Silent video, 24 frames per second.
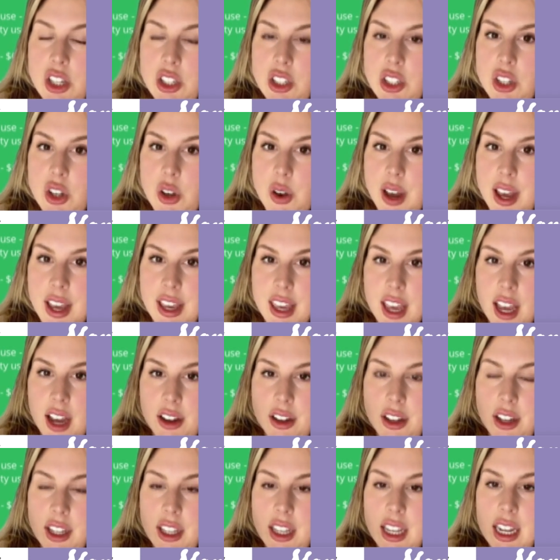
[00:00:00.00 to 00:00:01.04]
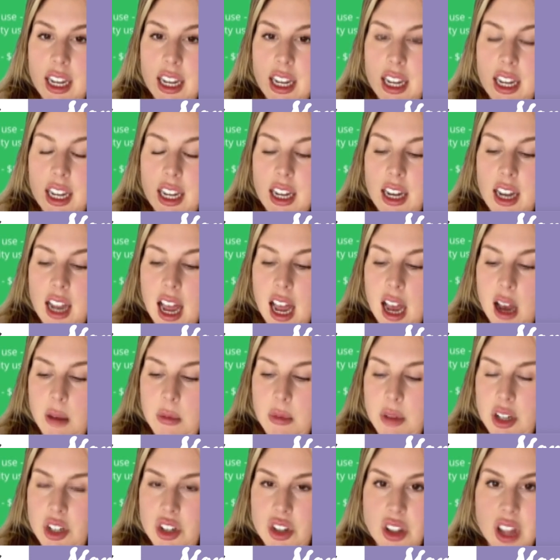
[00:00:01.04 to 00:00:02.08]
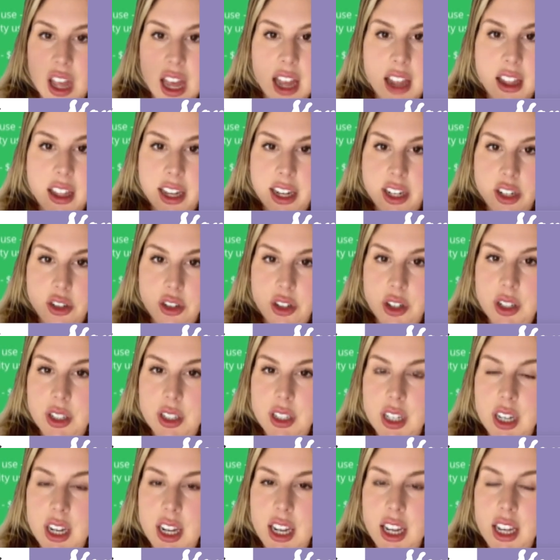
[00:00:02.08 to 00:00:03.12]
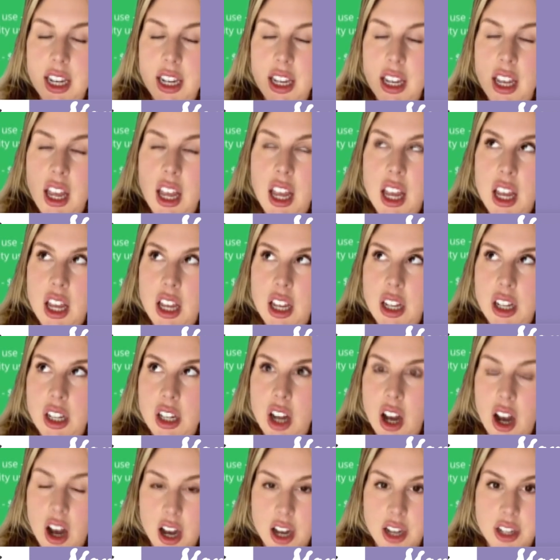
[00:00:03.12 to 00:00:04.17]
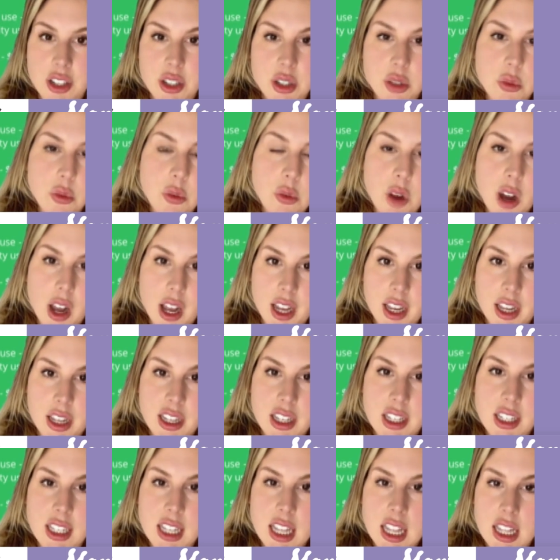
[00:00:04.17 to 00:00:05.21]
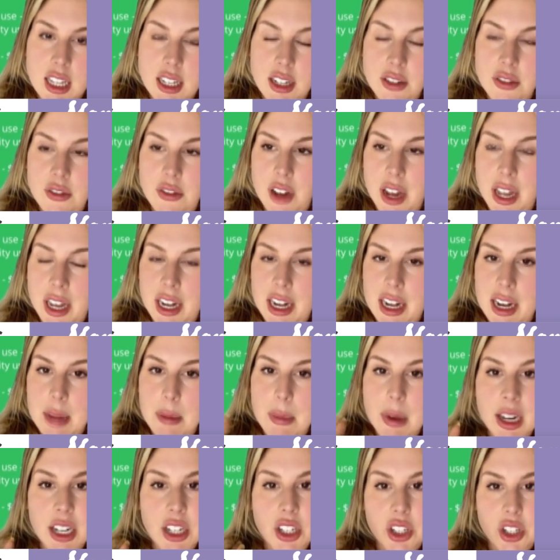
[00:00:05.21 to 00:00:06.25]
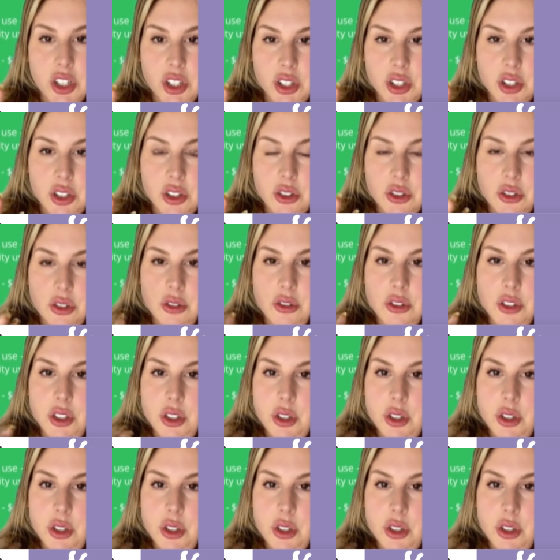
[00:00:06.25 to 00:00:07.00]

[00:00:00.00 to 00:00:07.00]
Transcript: so I calculated how much that electricity cost was and then divided it by two.